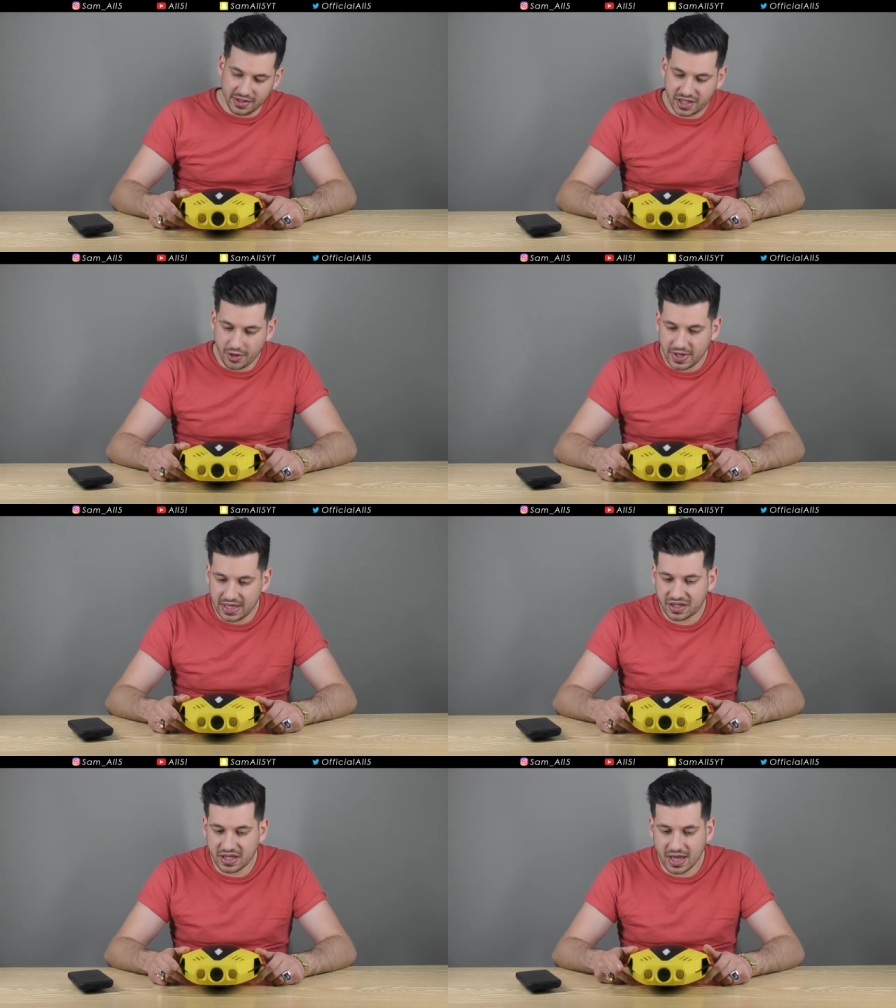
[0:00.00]
So
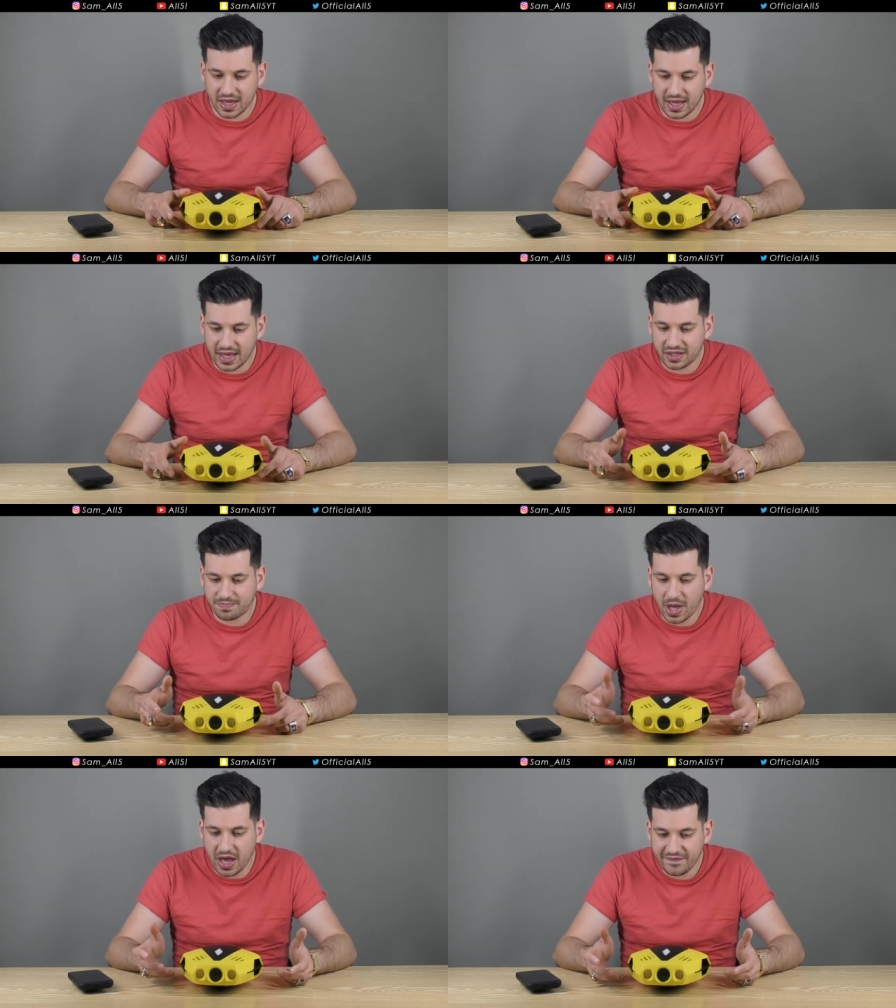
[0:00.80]
it's
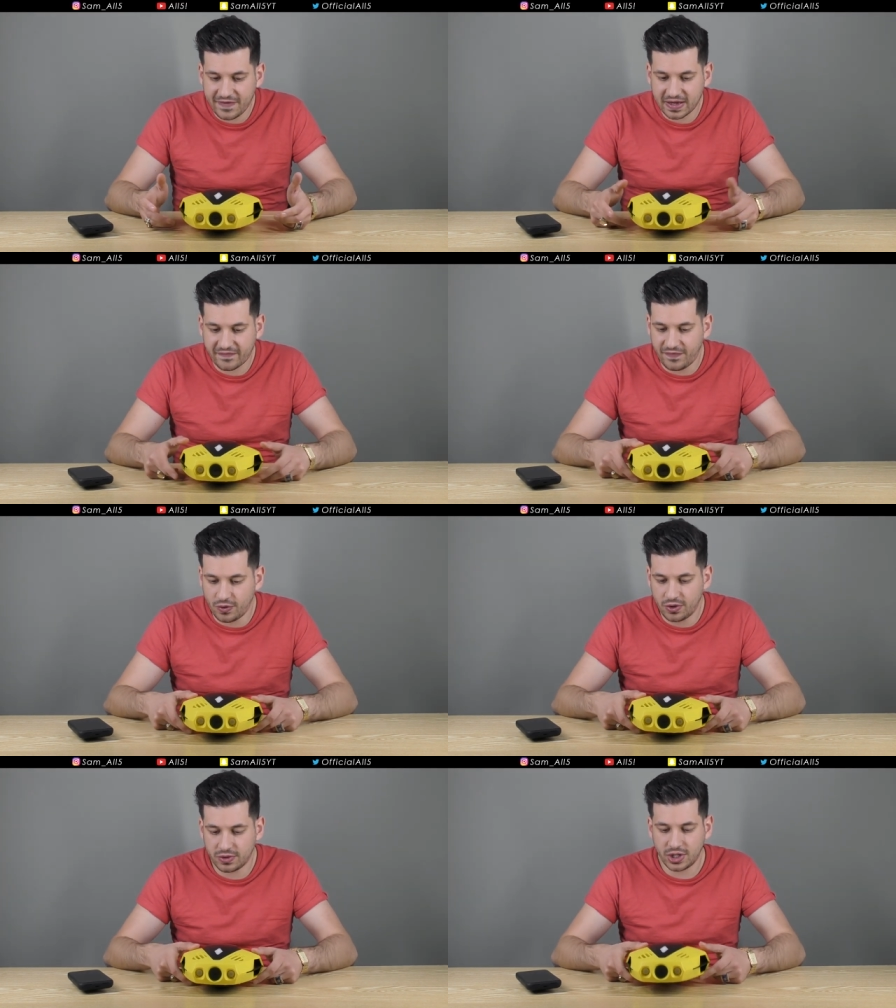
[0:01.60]
it's perfect
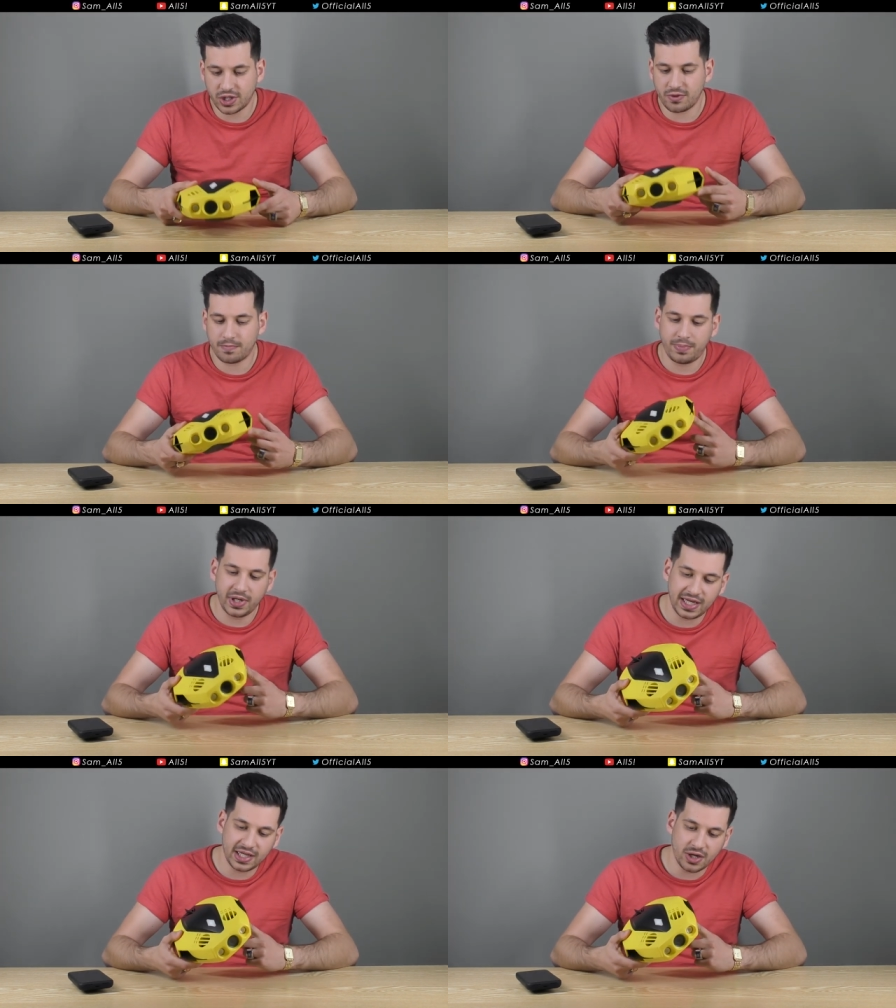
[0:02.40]
for you know
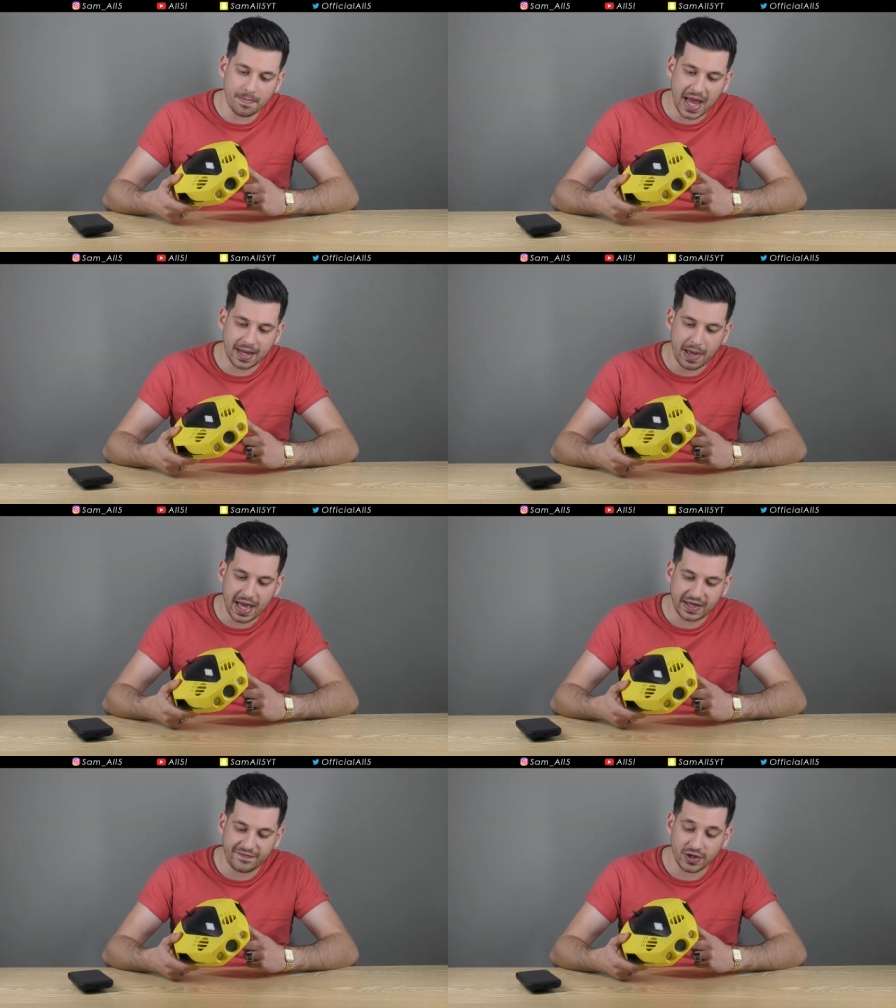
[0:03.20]
putting in your
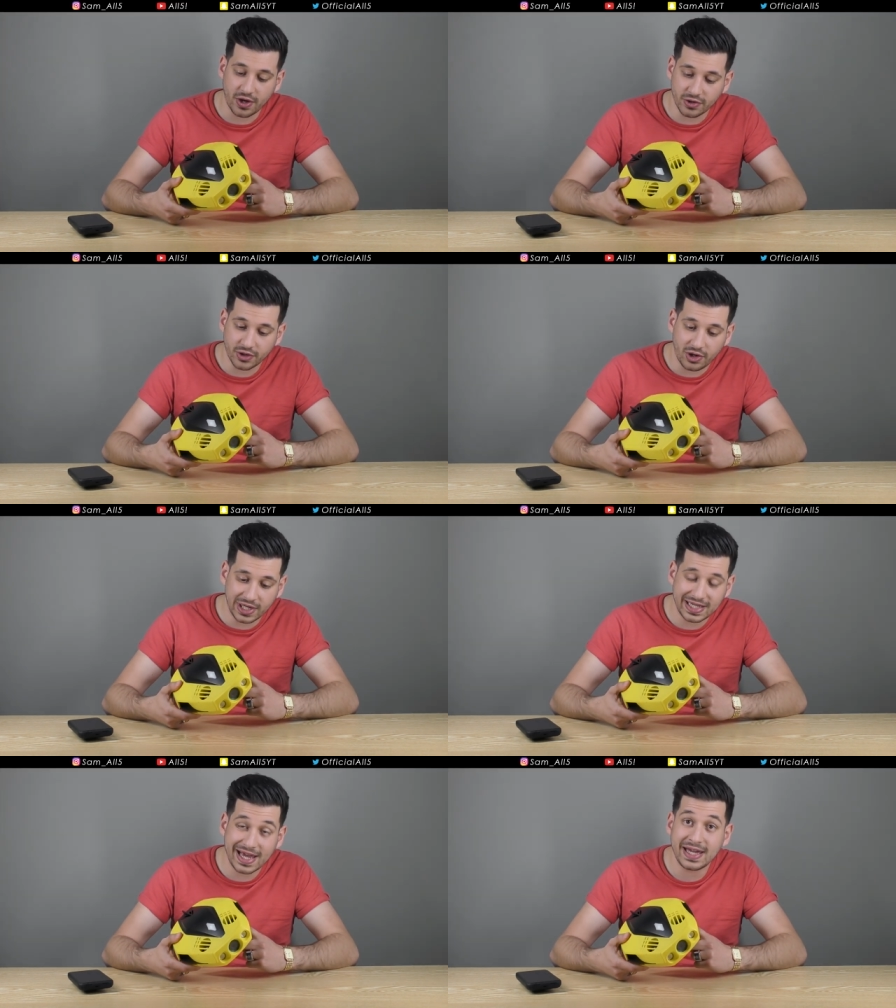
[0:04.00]
backpack if you're going on
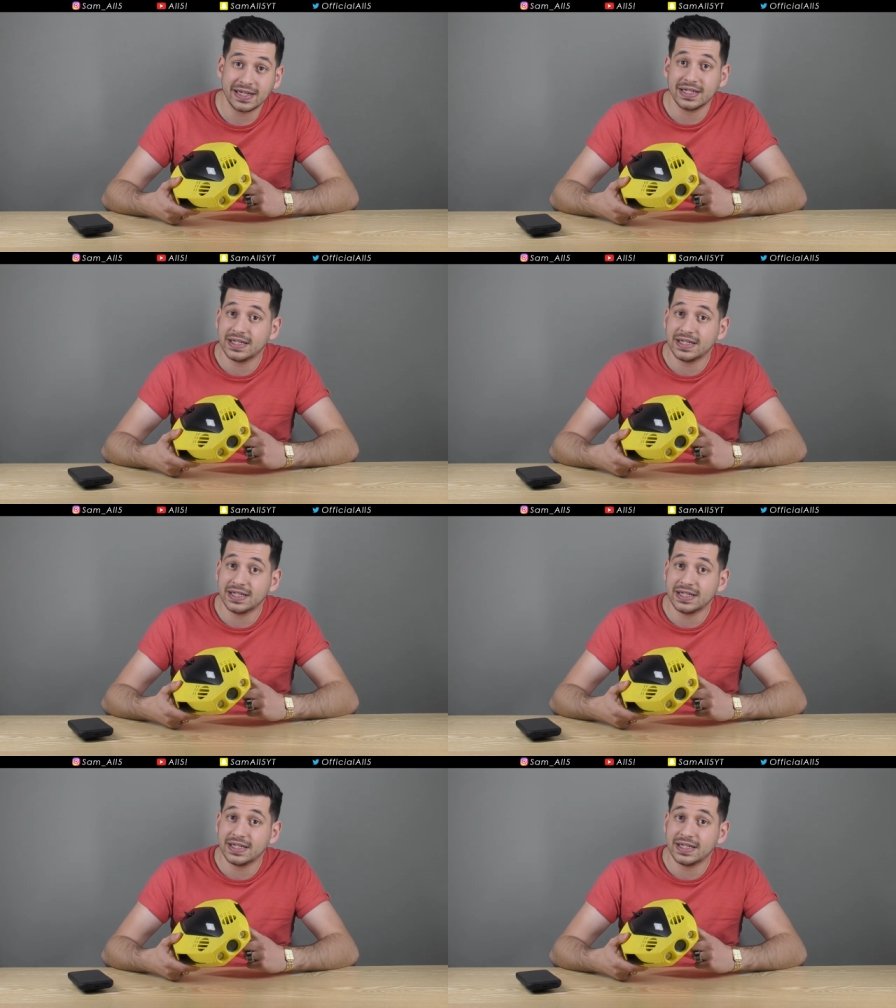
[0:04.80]
holiday